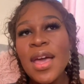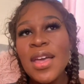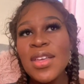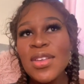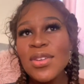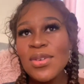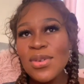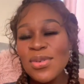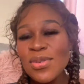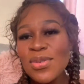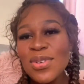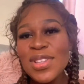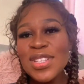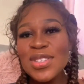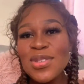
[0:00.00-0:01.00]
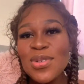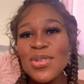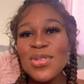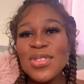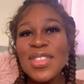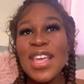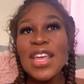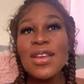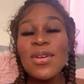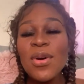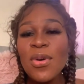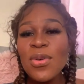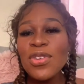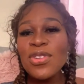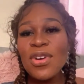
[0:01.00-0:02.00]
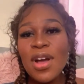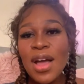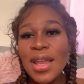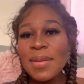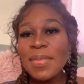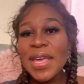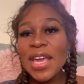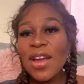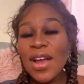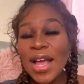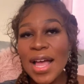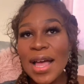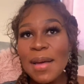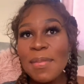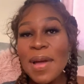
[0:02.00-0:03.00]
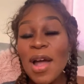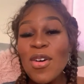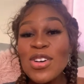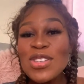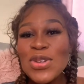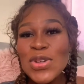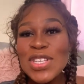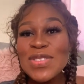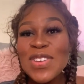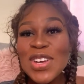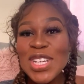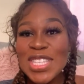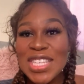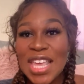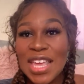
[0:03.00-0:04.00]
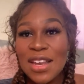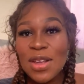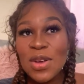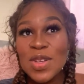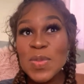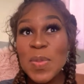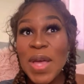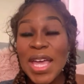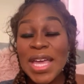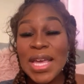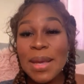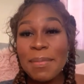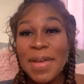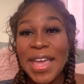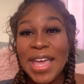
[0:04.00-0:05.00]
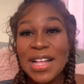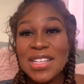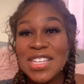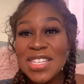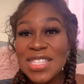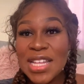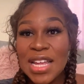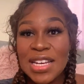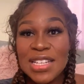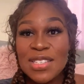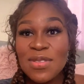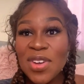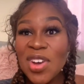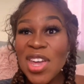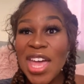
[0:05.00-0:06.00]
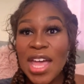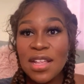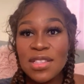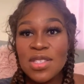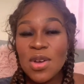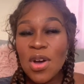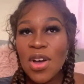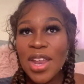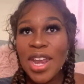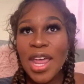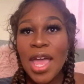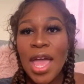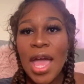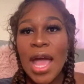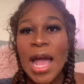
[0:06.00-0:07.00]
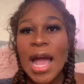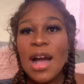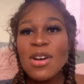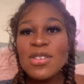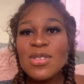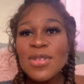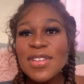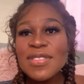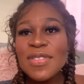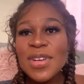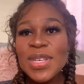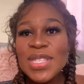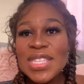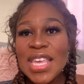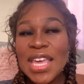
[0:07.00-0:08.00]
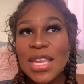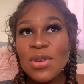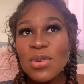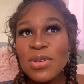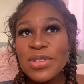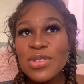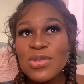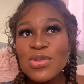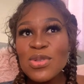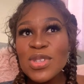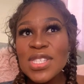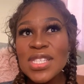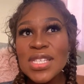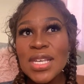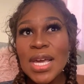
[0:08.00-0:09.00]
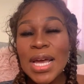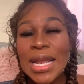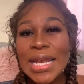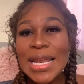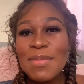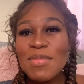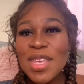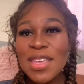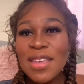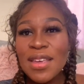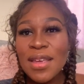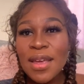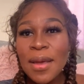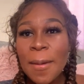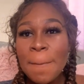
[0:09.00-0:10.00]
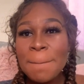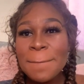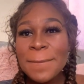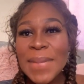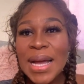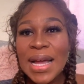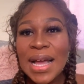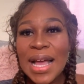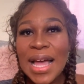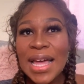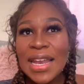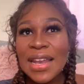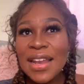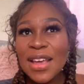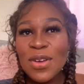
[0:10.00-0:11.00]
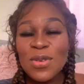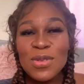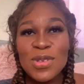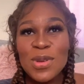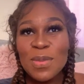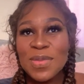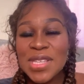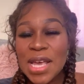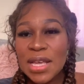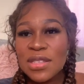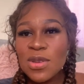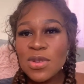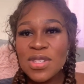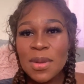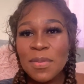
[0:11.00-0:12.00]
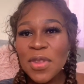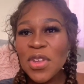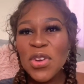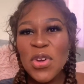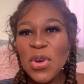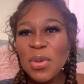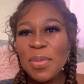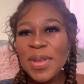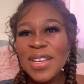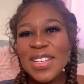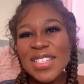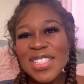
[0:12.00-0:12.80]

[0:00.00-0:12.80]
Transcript: you know, so they know you can't pick her up. I was always very scared because my eldest son is very hands-on. I was always very scared, kutuzothi, let me magakala, like, kuzomthatha or something. No, but